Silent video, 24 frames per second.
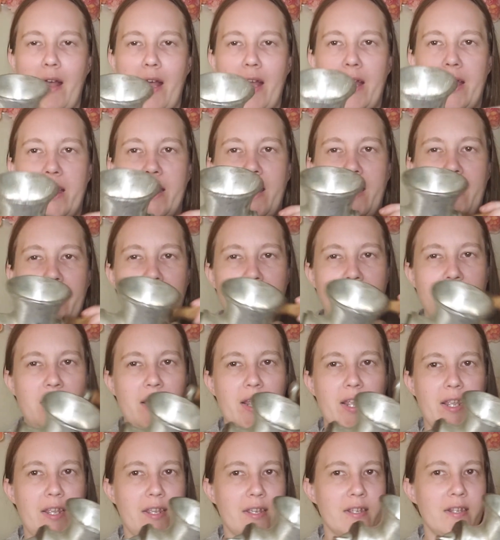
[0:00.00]
I had an
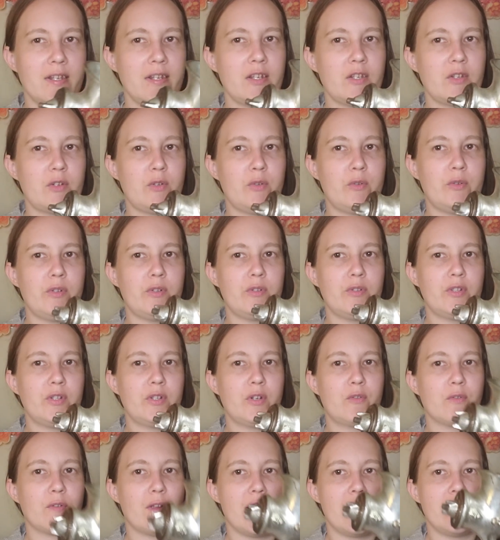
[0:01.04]
aunt who used to
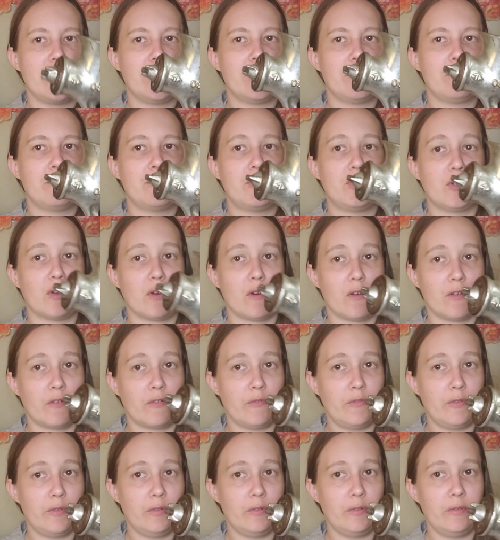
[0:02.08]
grind up dog
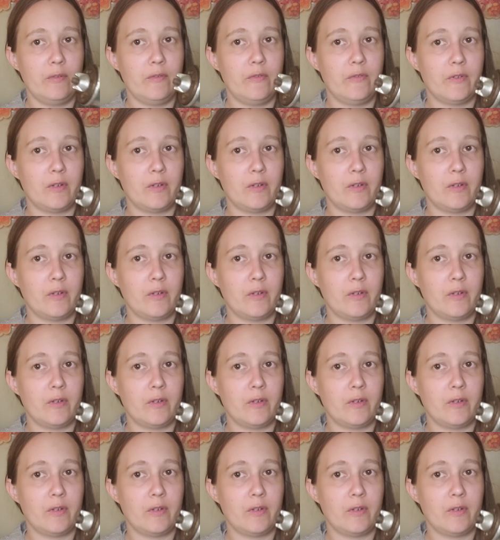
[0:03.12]
food